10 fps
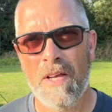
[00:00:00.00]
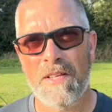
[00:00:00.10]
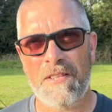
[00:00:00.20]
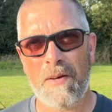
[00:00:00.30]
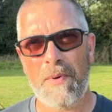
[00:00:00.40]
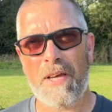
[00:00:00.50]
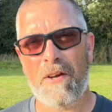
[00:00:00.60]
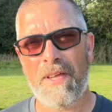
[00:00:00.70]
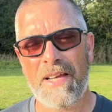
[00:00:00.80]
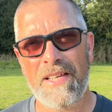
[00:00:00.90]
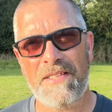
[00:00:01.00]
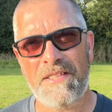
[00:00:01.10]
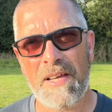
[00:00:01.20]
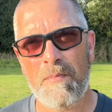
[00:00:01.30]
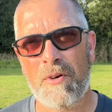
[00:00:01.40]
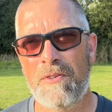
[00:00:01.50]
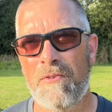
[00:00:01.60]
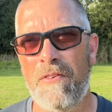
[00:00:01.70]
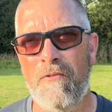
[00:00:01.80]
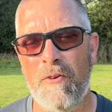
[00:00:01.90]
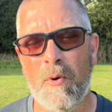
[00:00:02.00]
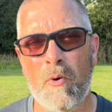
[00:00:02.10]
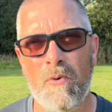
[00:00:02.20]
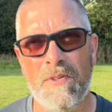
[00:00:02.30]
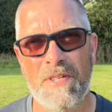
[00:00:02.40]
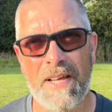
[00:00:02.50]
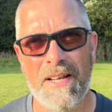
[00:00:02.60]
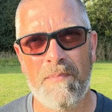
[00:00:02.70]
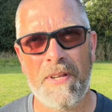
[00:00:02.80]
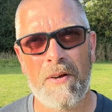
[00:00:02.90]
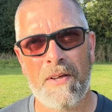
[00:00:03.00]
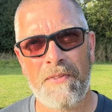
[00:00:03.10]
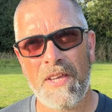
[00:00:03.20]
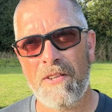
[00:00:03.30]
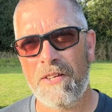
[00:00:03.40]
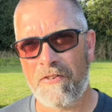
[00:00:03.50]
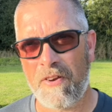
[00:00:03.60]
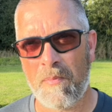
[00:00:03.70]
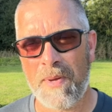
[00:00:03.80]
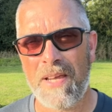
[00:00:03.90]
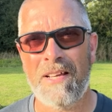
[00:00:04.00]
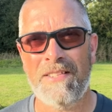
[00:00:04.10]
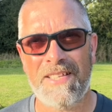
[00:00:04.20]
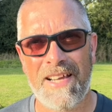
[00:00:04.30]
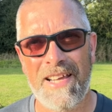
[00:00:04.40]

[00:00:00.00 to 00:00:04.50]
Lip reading: So So there we go, that is the TENTBOX awning room all set up. Now, I think you'll agree with me and say